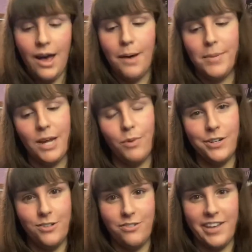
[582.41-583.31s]
Um, but I
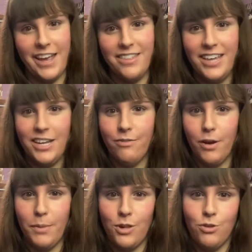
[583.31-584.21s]
want to say thank you
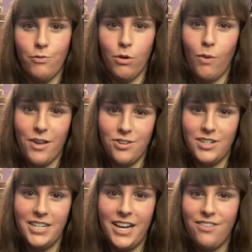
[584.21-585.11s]
very much for
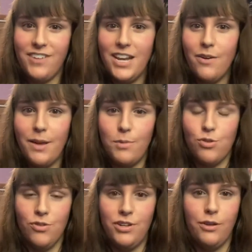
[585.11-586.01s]
watching today's video, and be
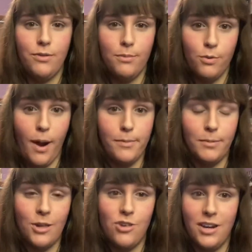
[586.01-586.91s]
sure to subscribe to
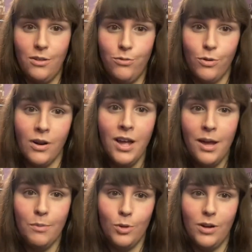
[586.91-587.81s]
my channel for
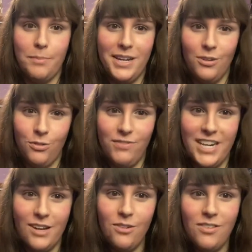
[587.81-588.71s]
more Beatles
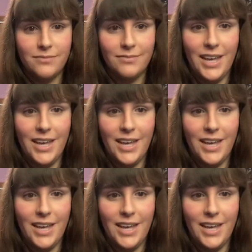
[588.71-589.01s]
videos.